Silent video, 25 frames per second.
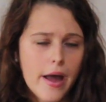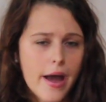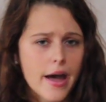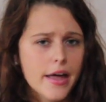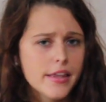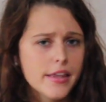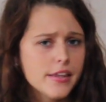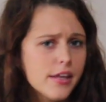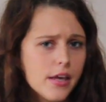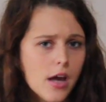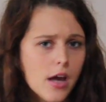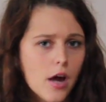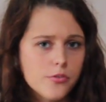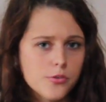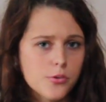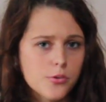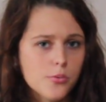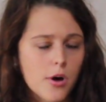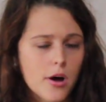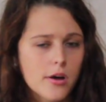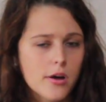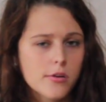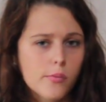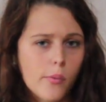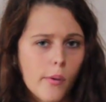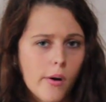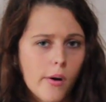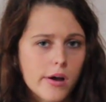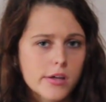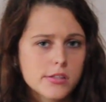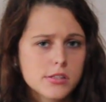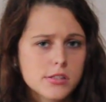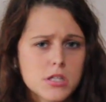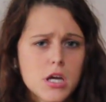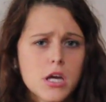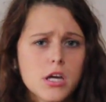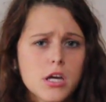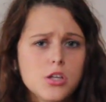And the other one
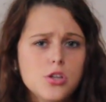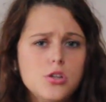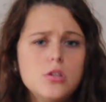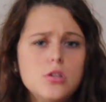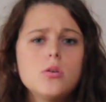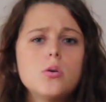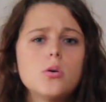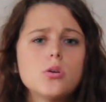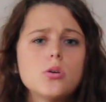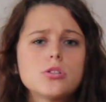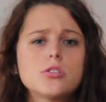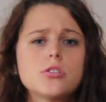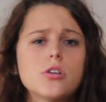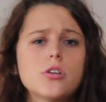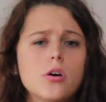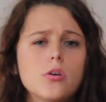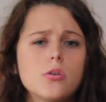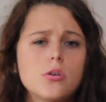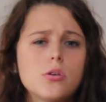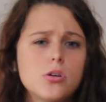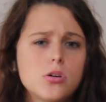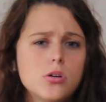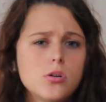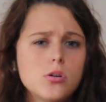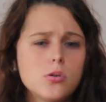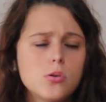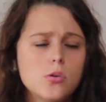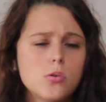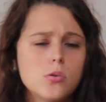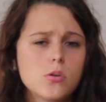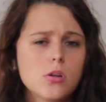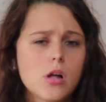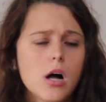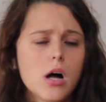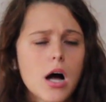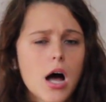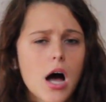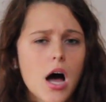was, "You're so
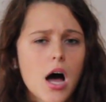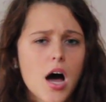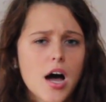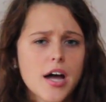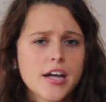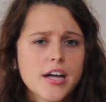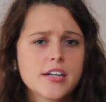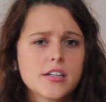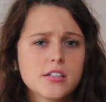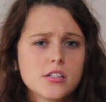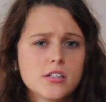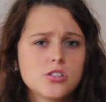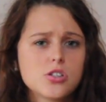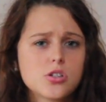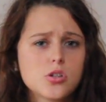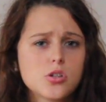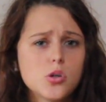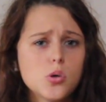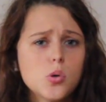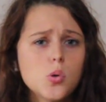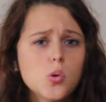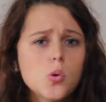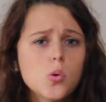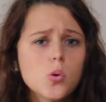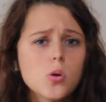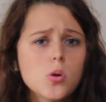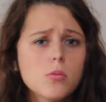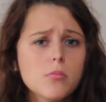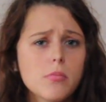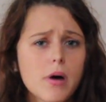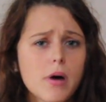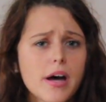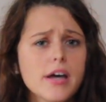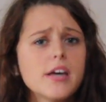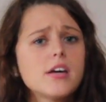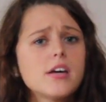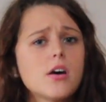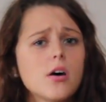cool, I could cool
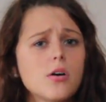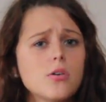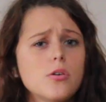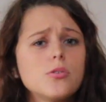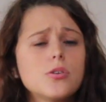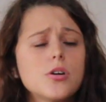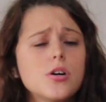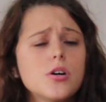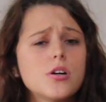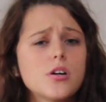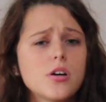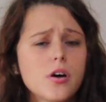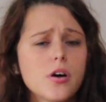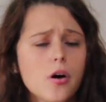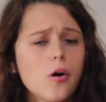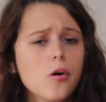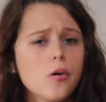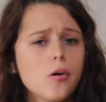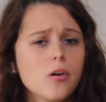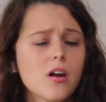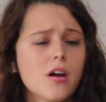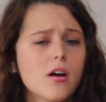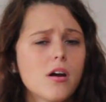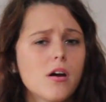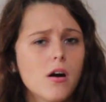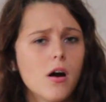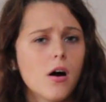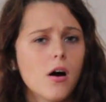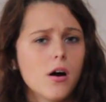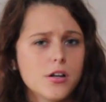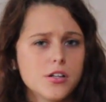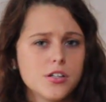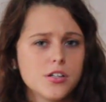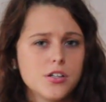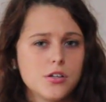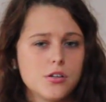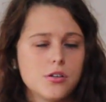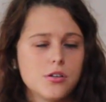my Coca-Cola
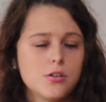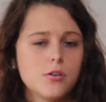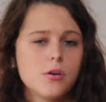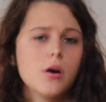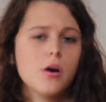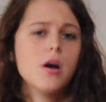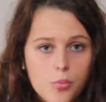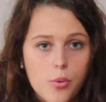on you."